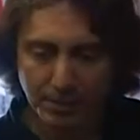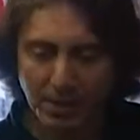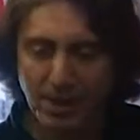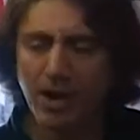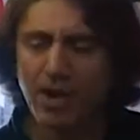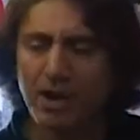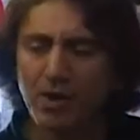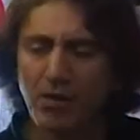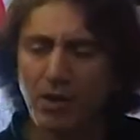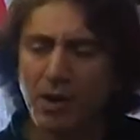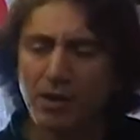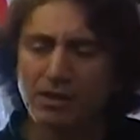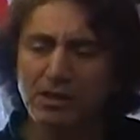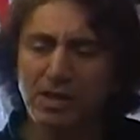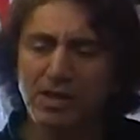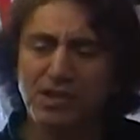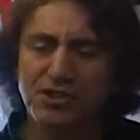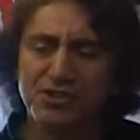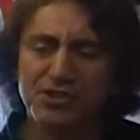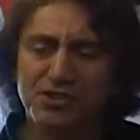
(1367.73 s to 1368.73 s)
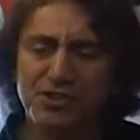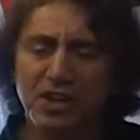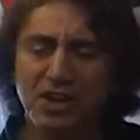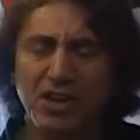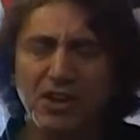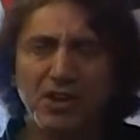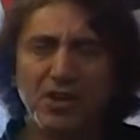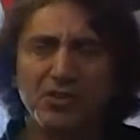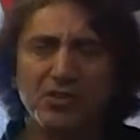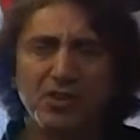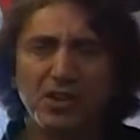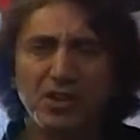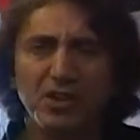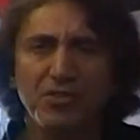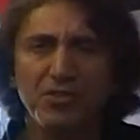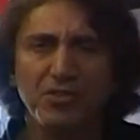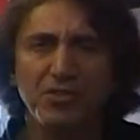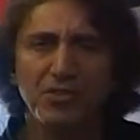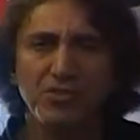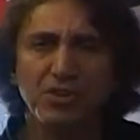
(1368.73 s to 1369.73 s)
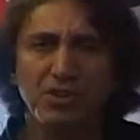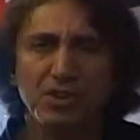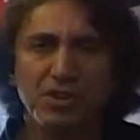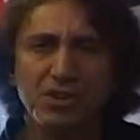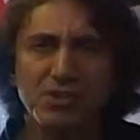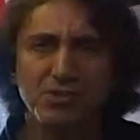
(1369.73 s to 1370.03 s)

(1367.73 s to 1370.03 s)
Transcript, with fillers: but anyway, let us sink our teeth into